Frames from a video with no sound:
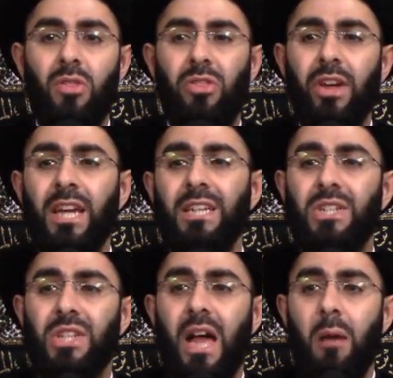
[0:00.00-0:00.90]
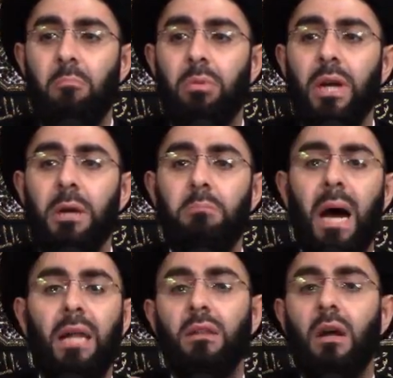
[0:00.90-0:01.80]
things that bring
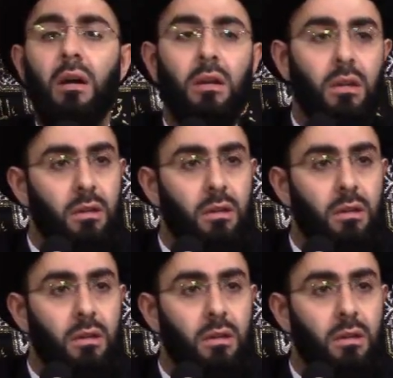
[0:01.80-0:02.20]
bad luck.